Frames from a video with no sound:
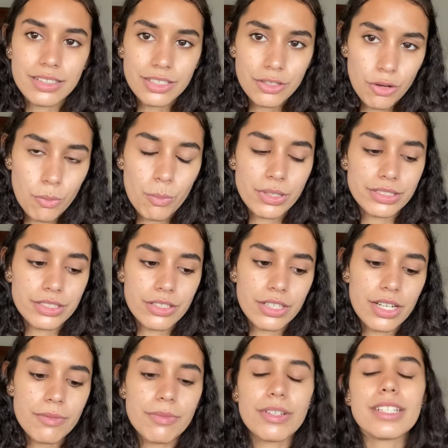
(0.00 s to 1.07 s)
go and watch it on
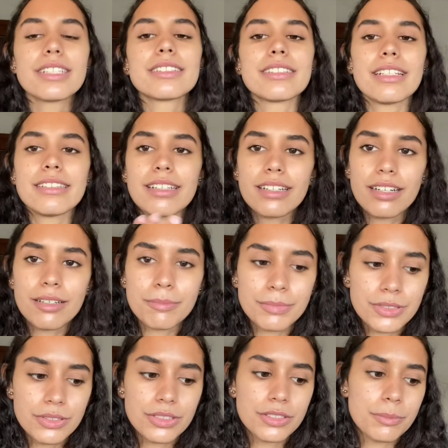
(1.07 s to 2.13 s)
Netflix and then come
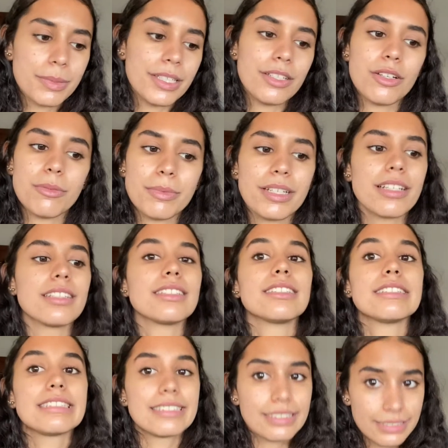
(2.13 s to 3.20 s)
to this video
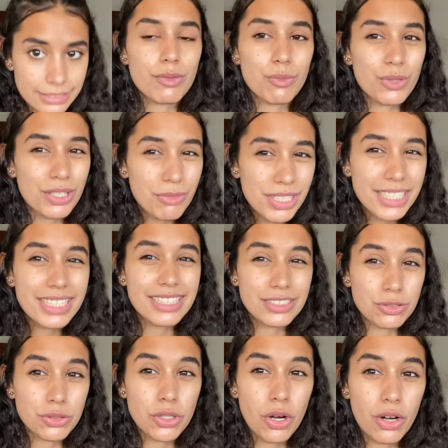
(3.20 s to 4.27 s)
because we really need
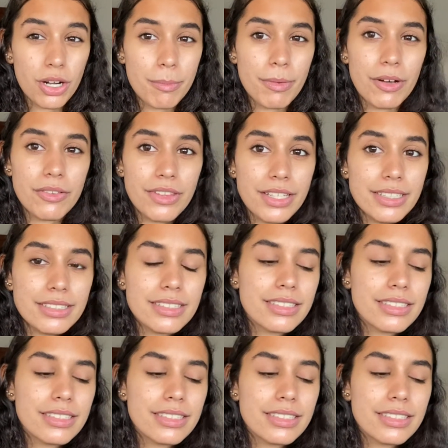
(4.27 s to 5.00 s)
to talk about this.